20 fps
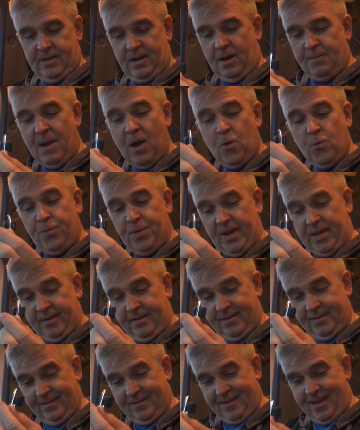I'm
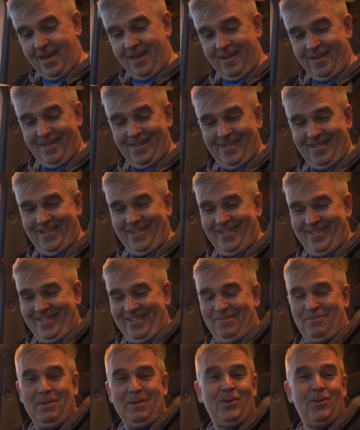hoping,
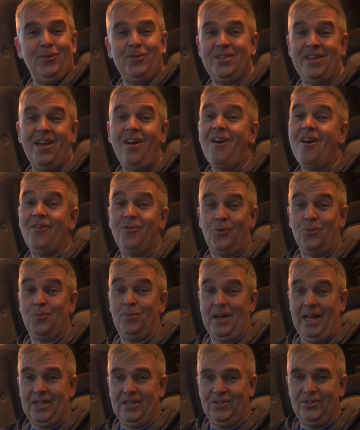because they are
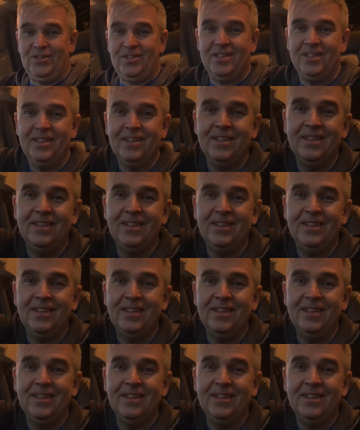unpleasant,